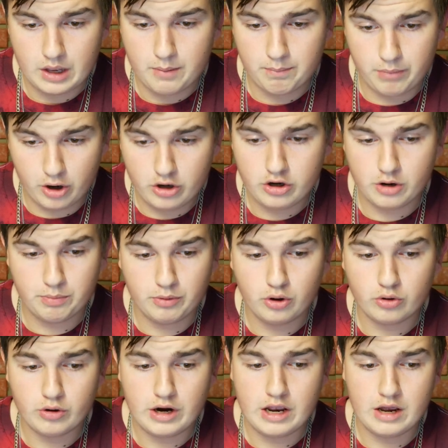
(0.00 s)
partner
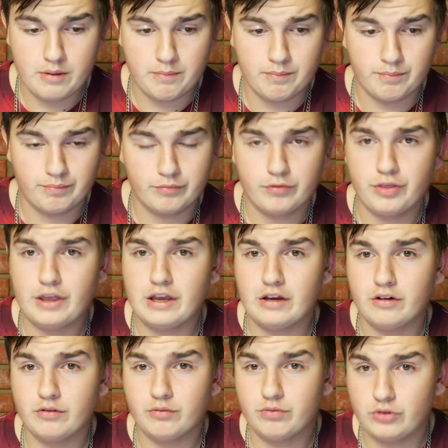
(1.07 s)
program
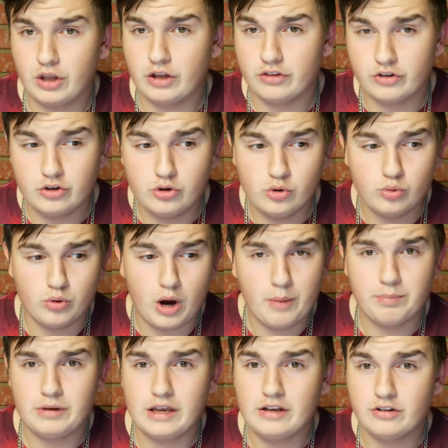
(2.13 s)
thing, the new
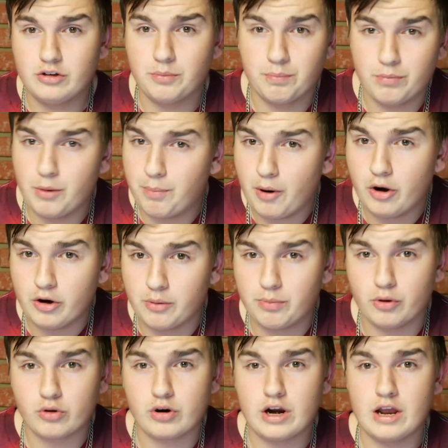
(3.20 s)
update to the partner
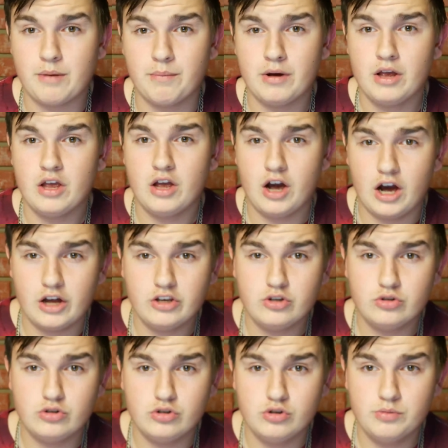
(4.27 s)
program on
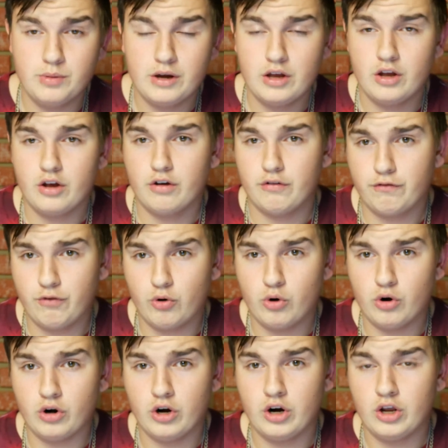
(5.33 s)
YouTube
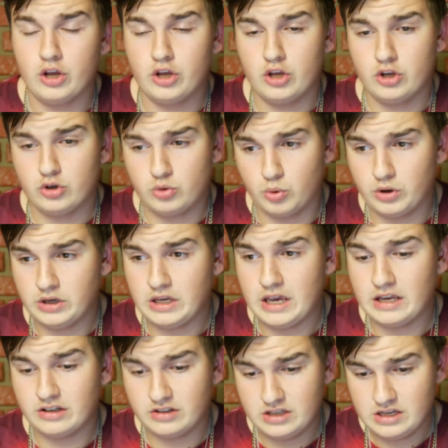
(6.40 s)
for
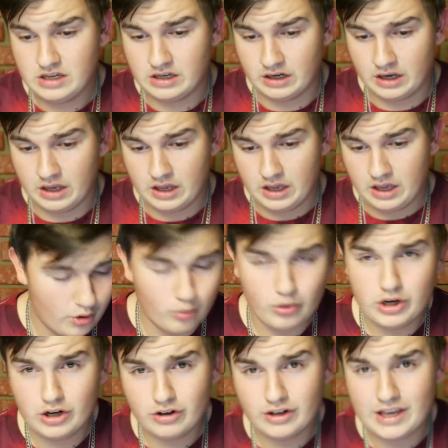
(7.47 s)
2018. We're
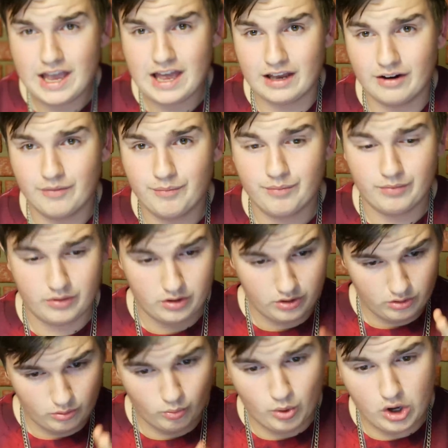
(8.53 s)
here again.
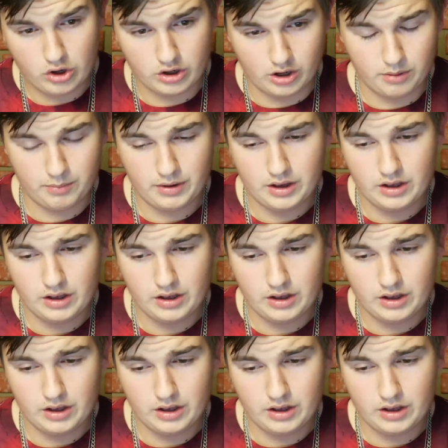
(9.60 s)
Welcome.